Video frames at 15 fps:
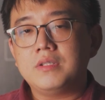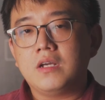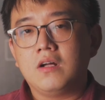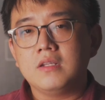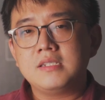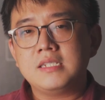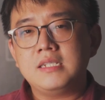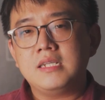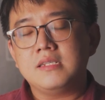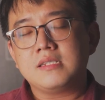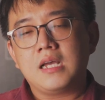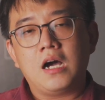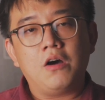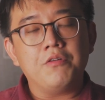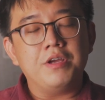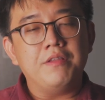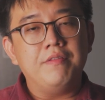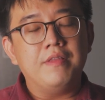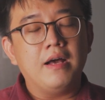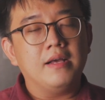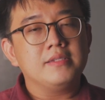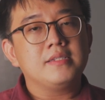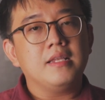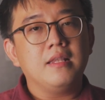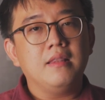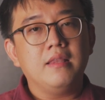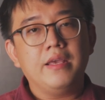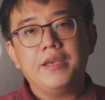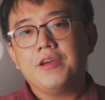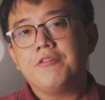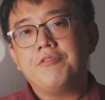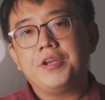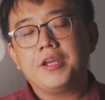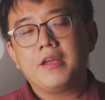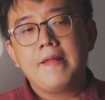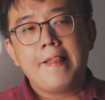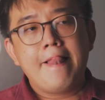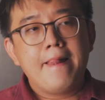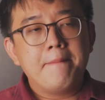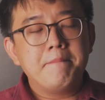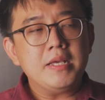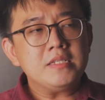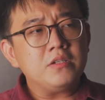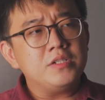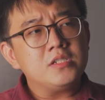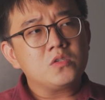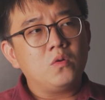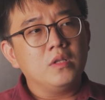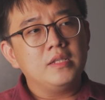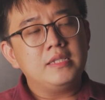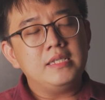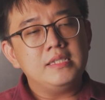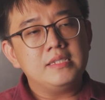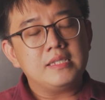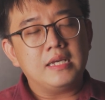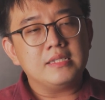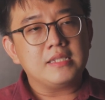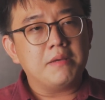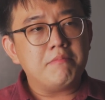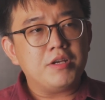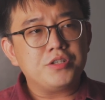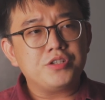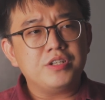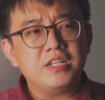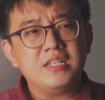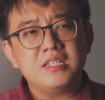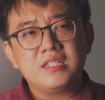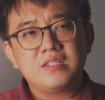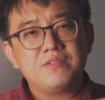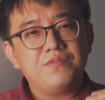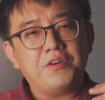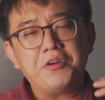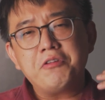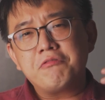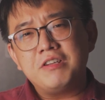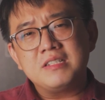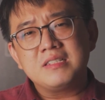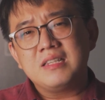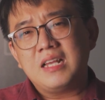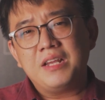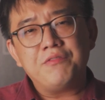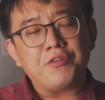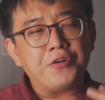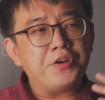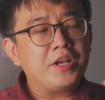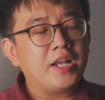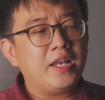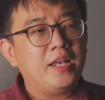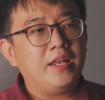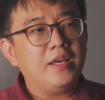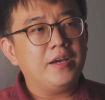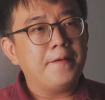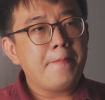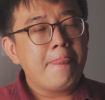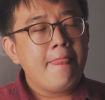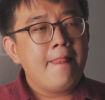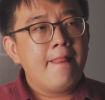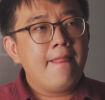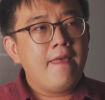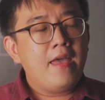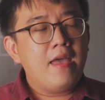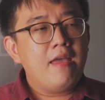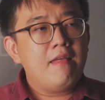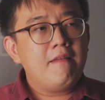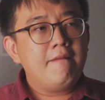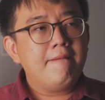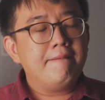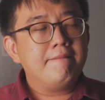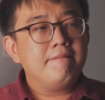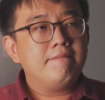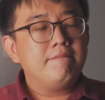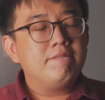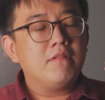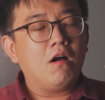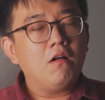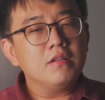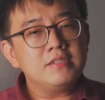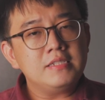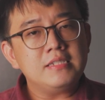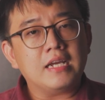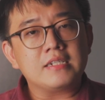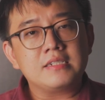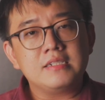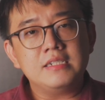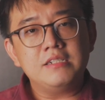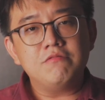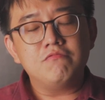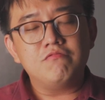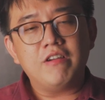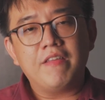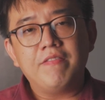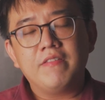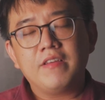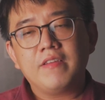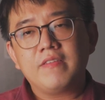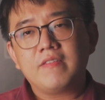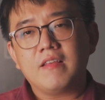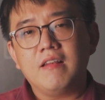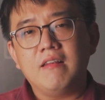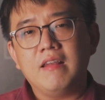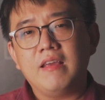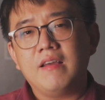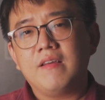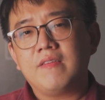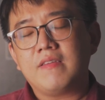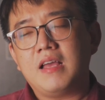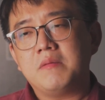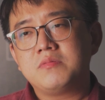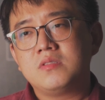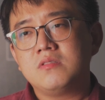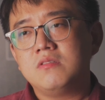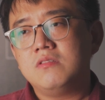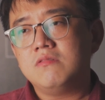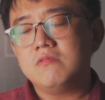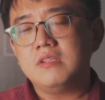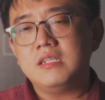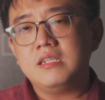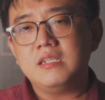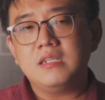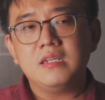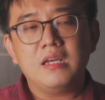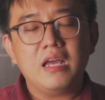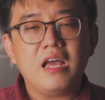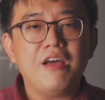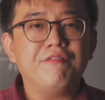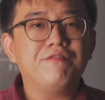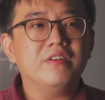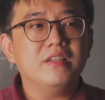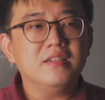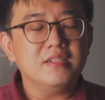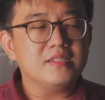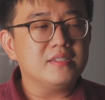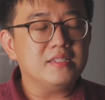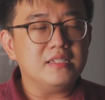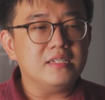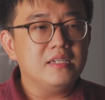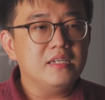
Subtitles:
the Holocene is how it does layering. Based on its qualities, as I mentioned, it's very crystalline, very clear, and the Holocene actually renders layers absolutely effortlessly.